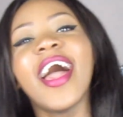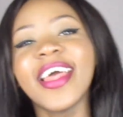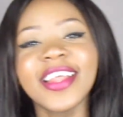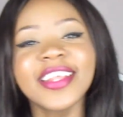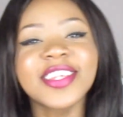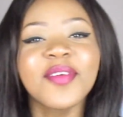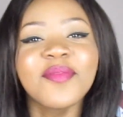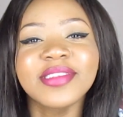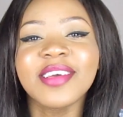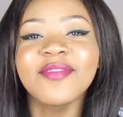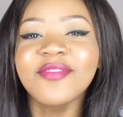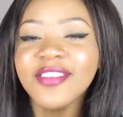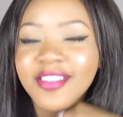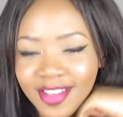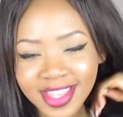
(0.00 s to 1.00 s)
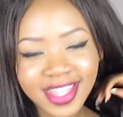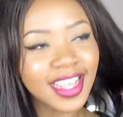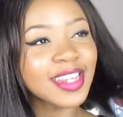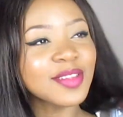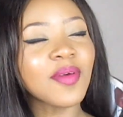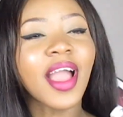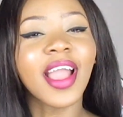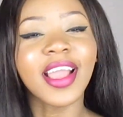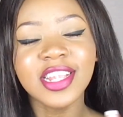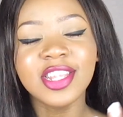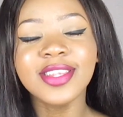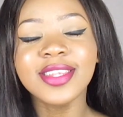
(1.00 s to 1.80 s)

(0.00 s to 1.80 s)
And it's always like one of those things where I can